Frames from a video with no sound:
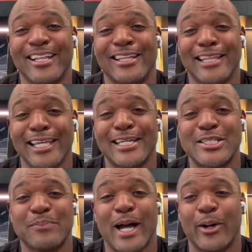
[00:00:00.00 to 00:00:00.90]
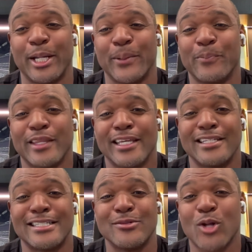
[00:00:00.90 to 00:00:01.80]
the thing is about him
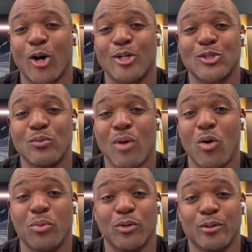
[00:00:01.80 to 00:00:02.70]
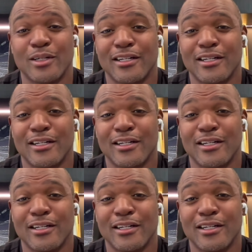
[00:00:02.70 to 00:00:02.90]
is he was also mobile.